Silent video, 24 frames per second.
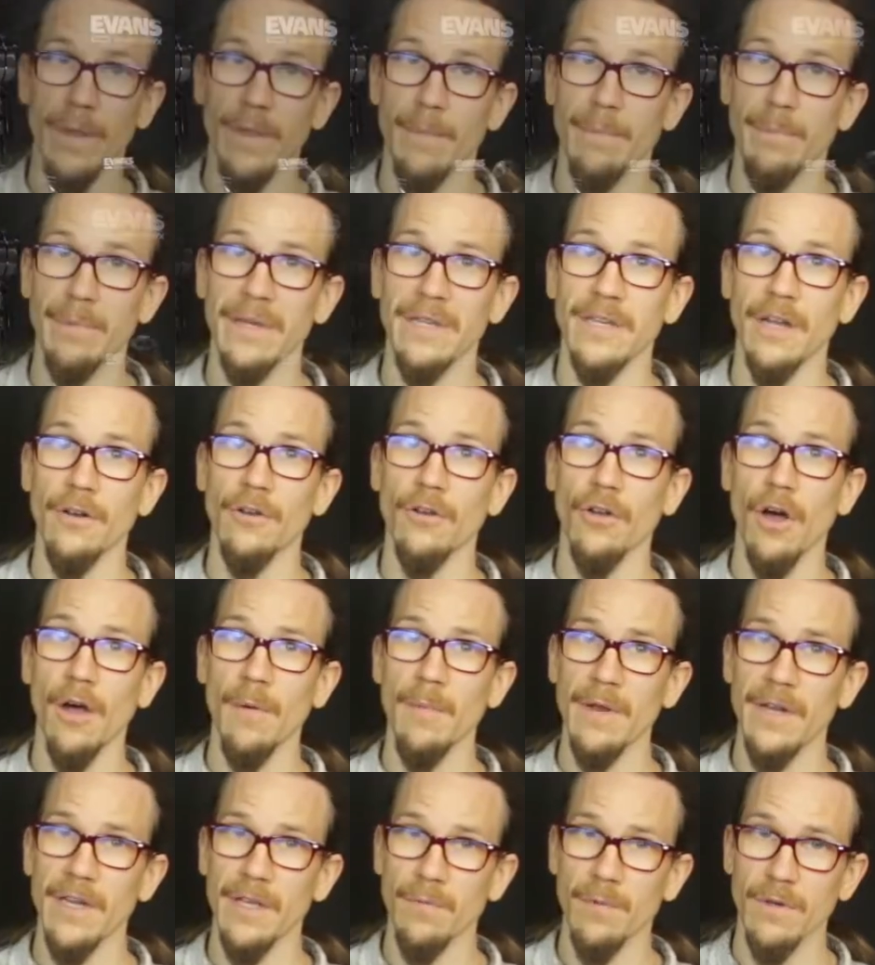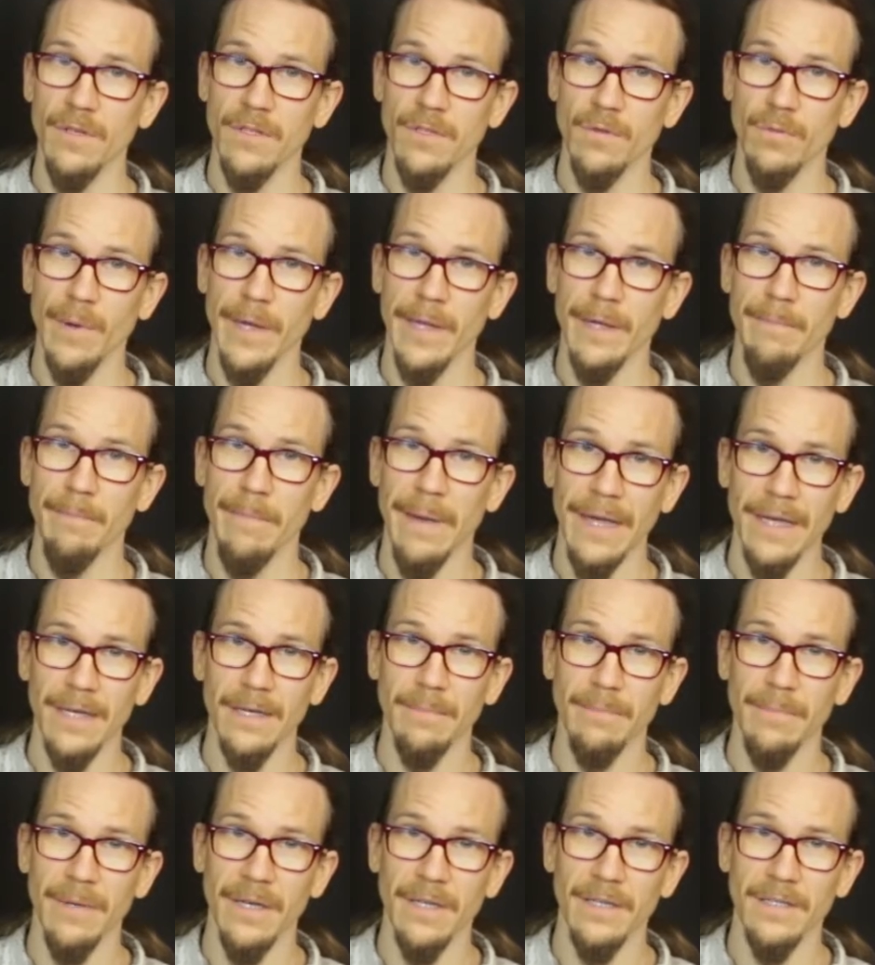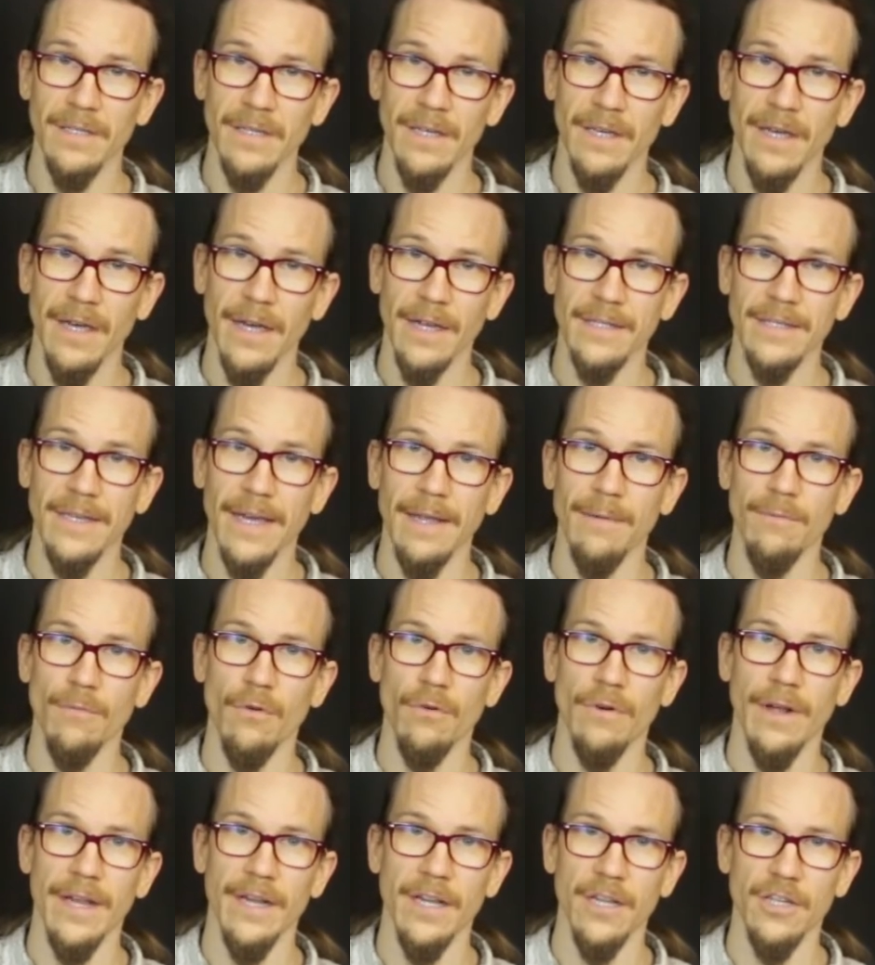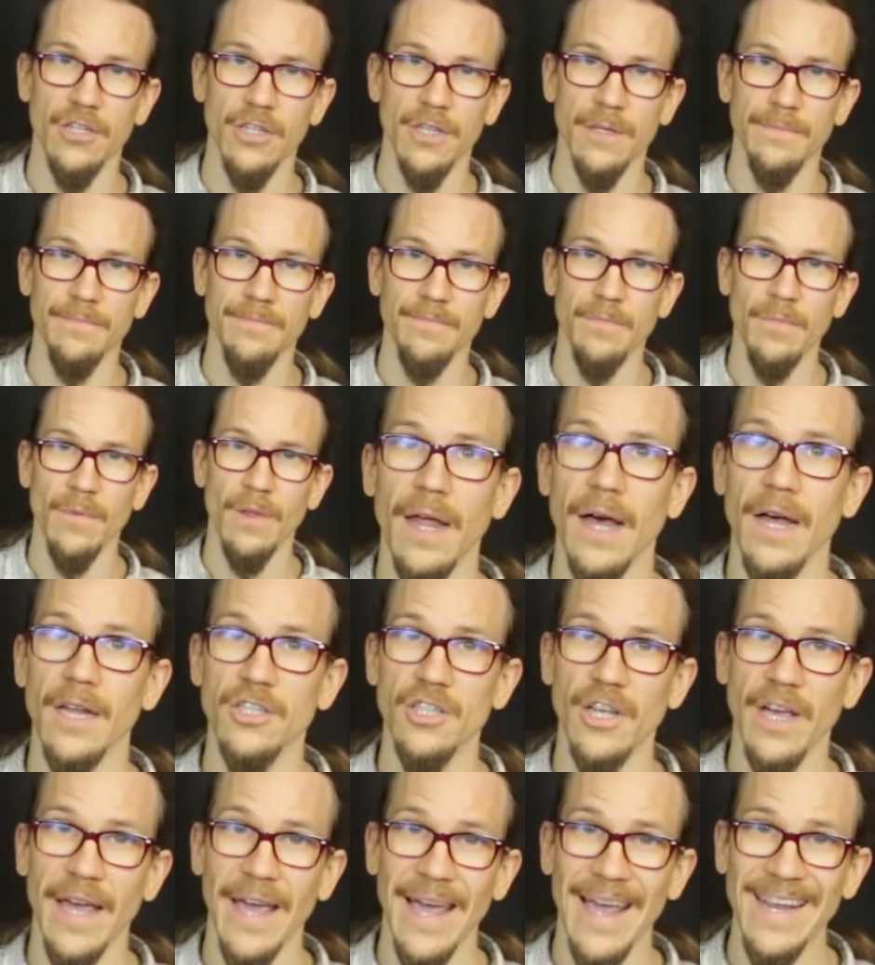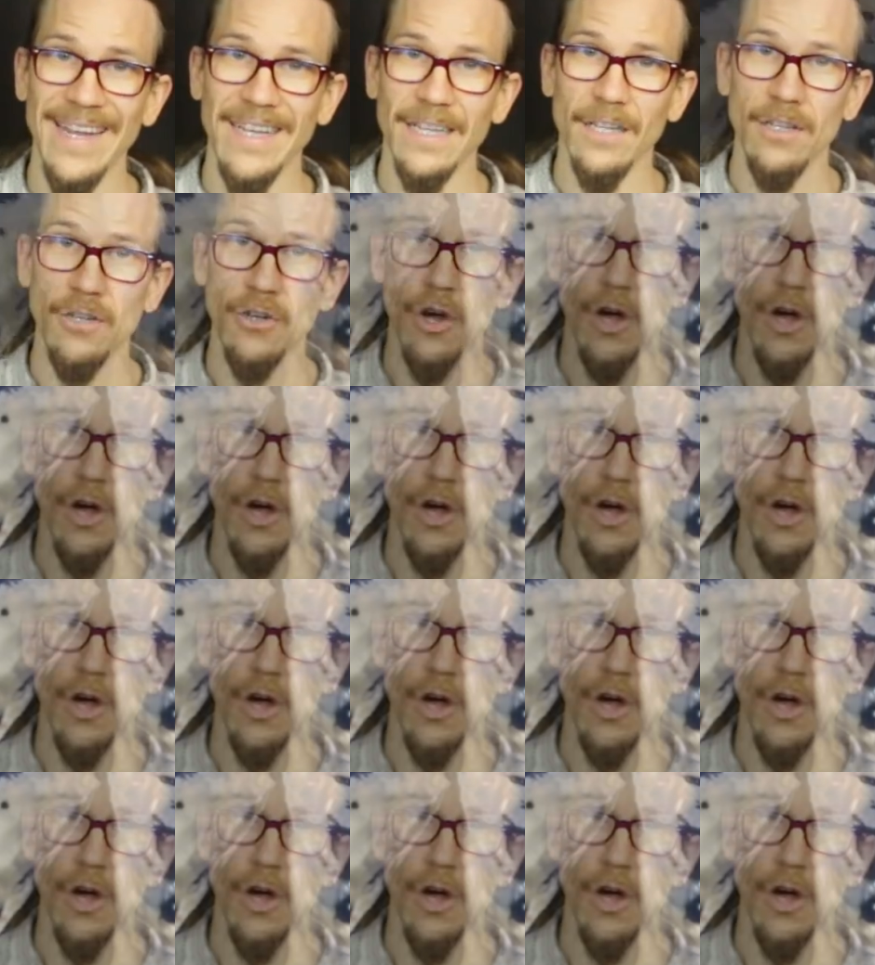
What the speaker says: where the beater normally would swing back a bit and gain more energy. The larger angle